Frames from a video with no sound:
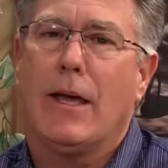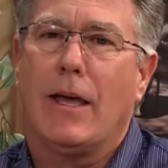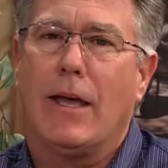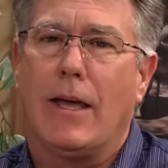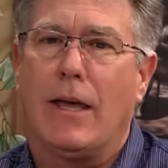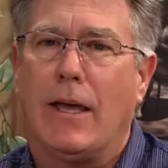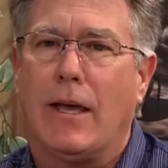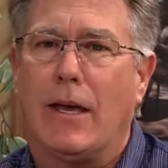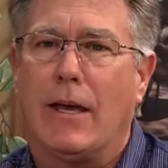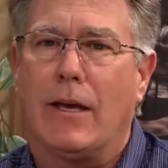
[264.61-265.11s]

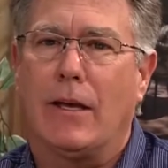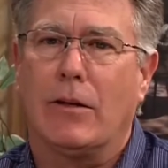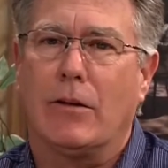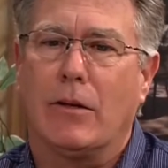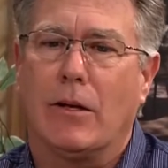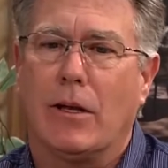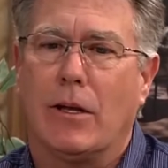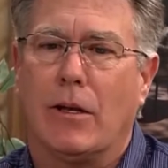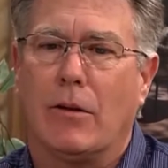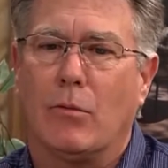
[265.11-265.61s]

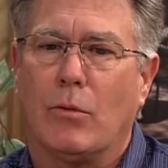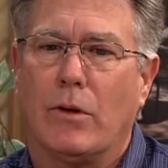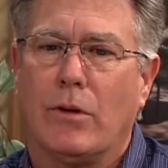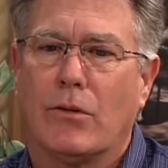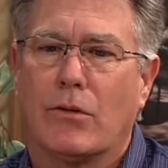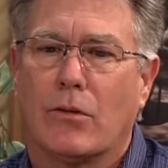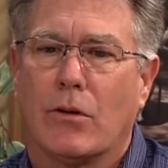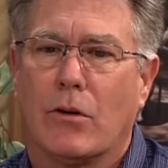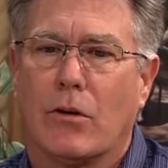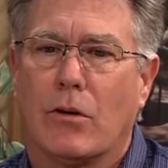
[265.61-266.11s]
And, and we
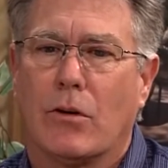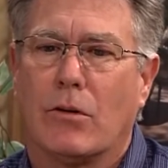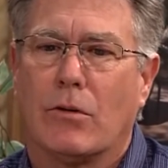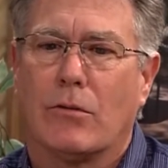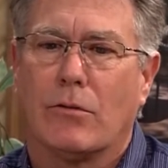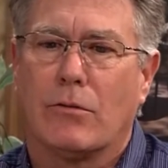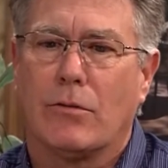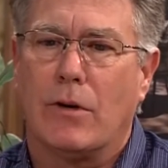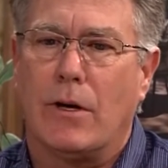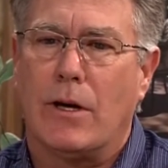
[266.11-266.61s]

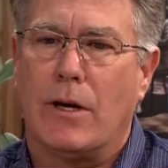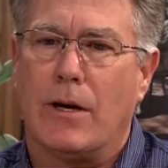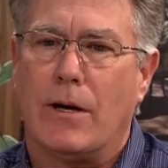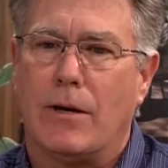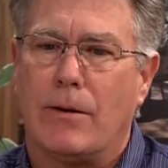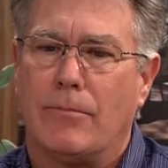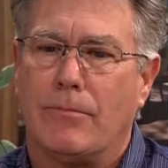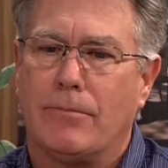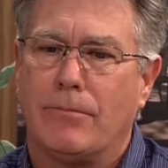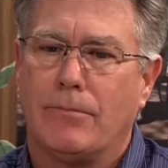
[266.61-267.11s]
serve
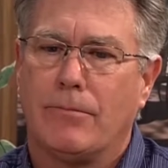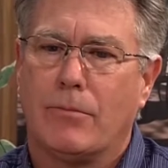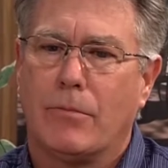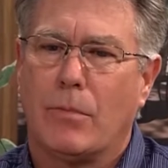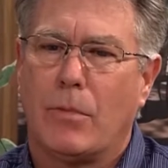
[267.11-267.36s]
um,